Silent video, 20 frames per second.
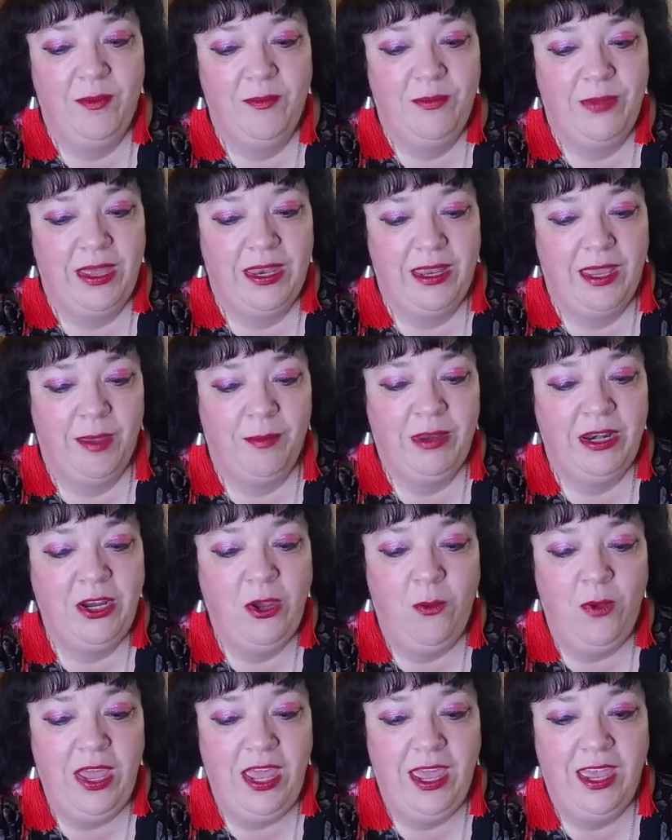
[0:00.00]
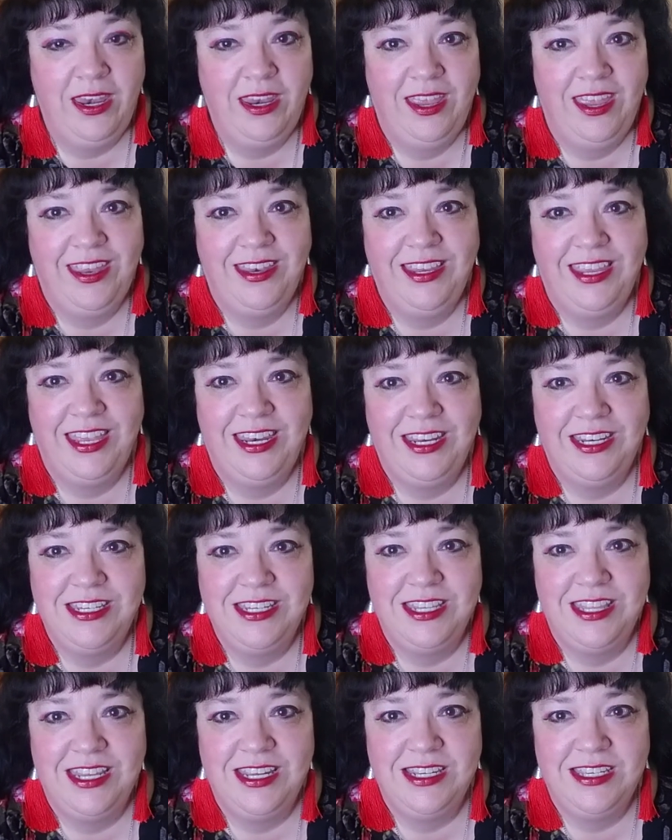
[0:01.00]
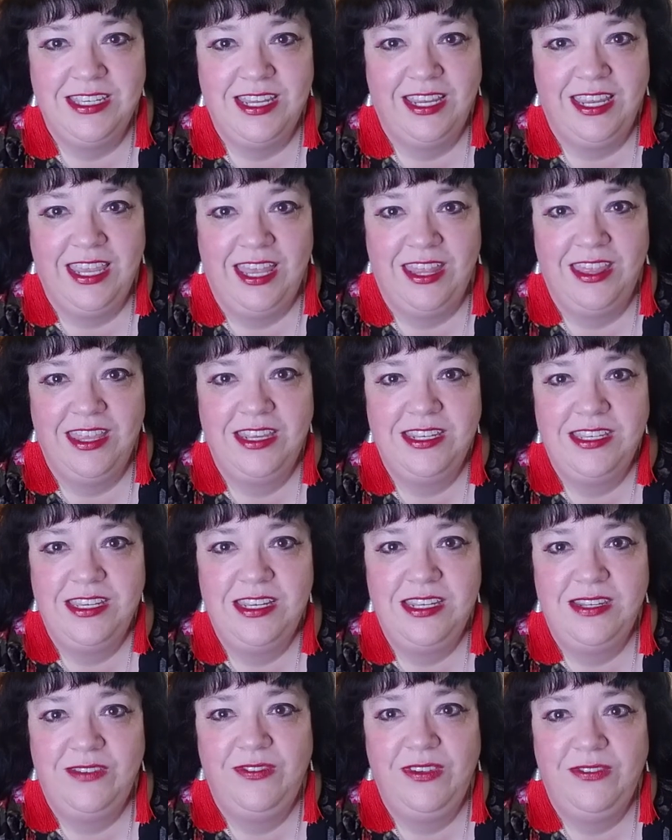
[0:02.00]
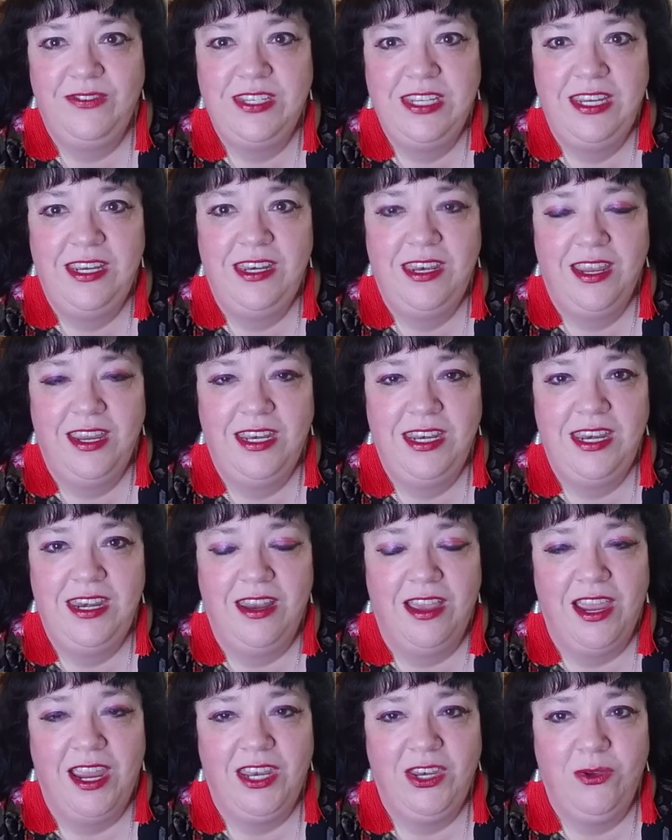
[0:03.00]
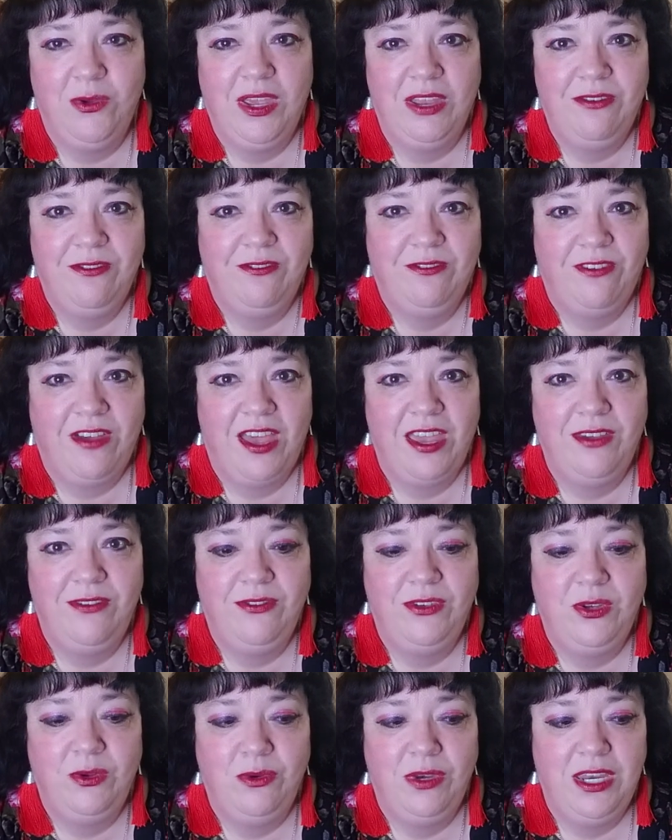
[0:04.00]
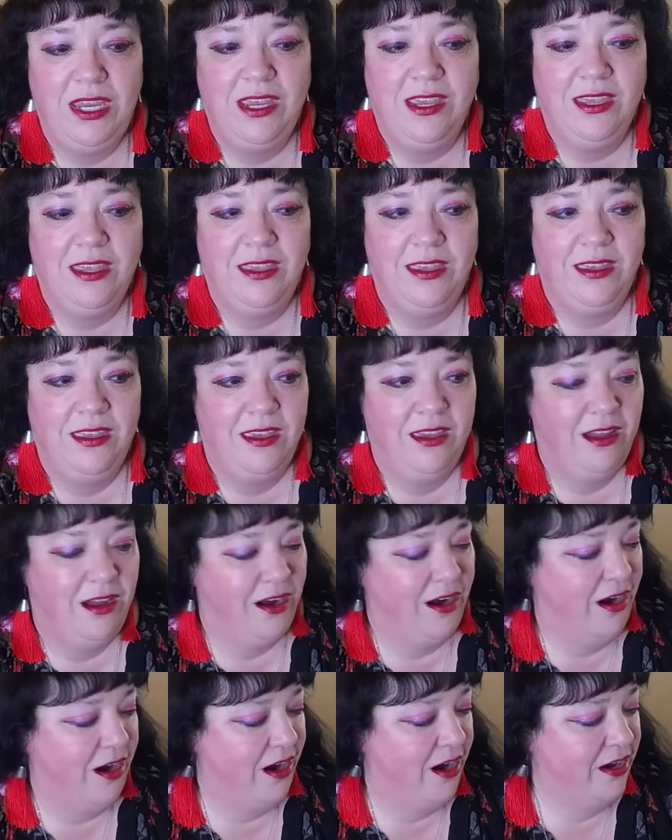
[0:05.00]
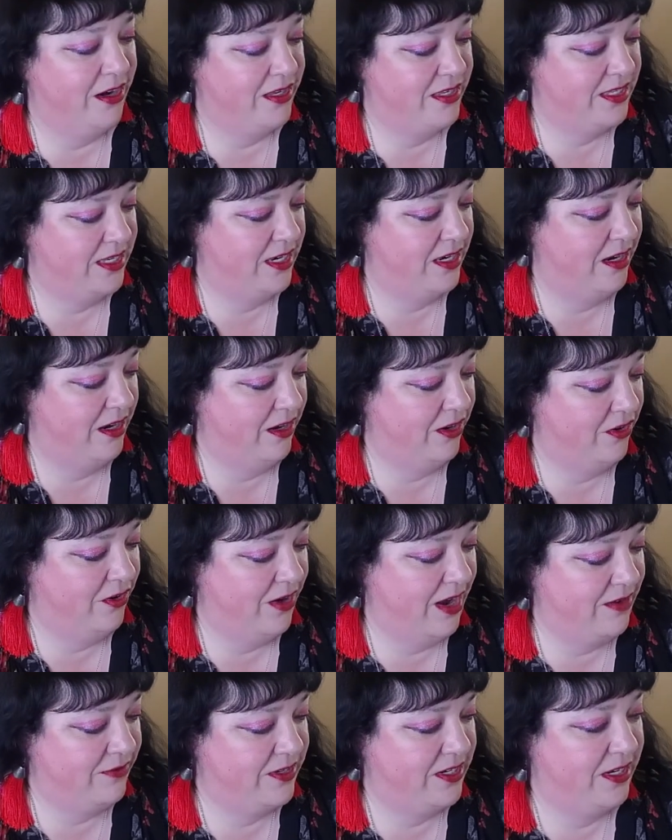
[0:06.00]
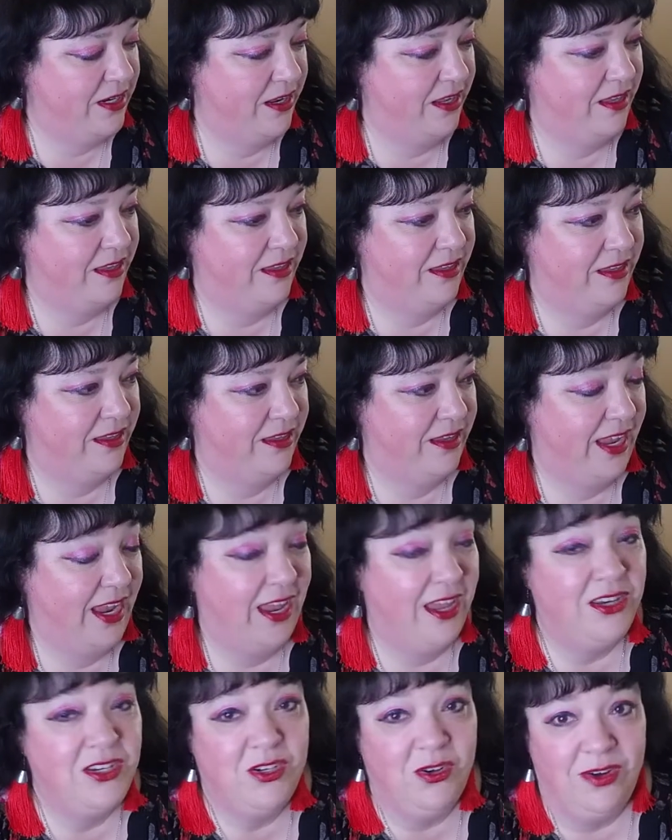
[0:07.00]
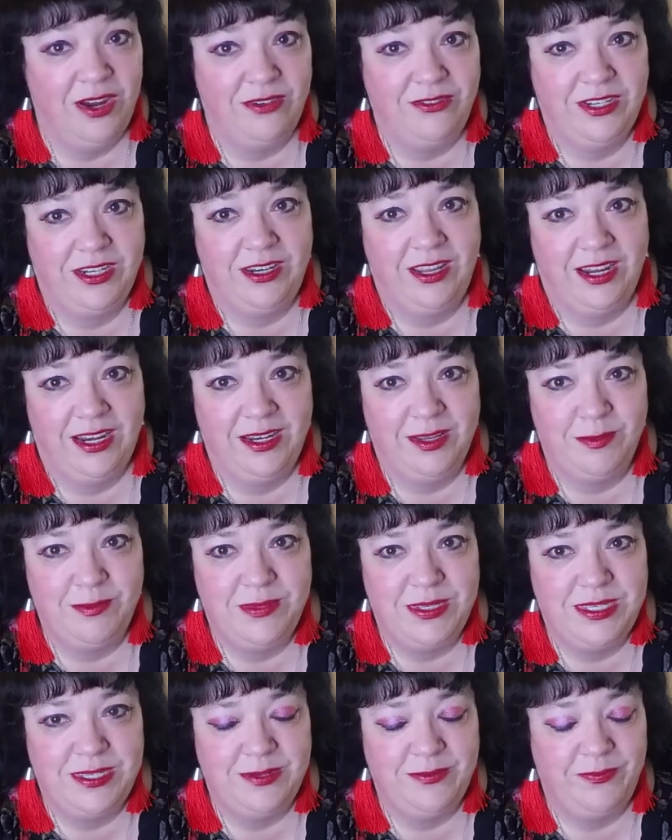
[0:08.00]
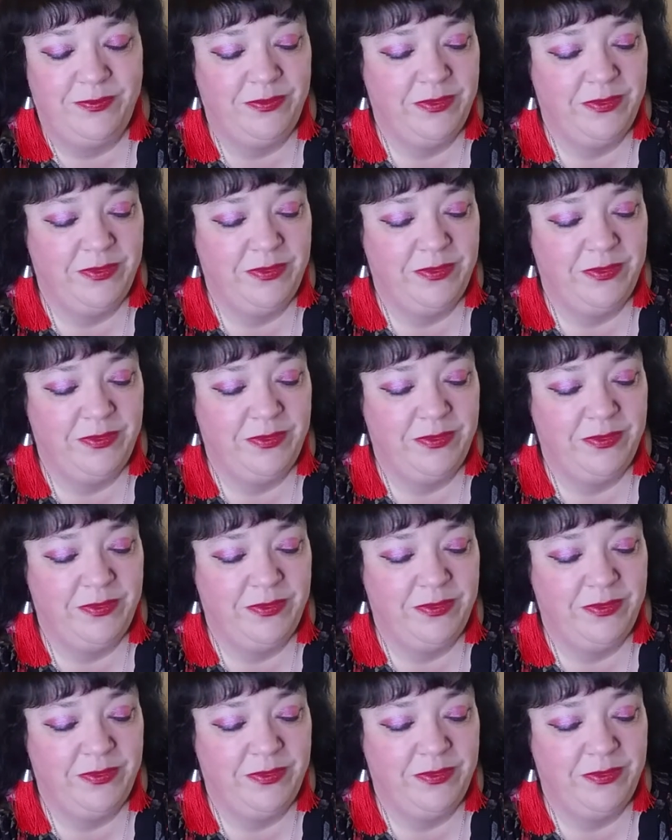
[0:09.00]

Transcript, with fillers: But I'm going to go ahead and get into this. Again, this is $15.99. You get five unique artisan crafted, handcrafted items.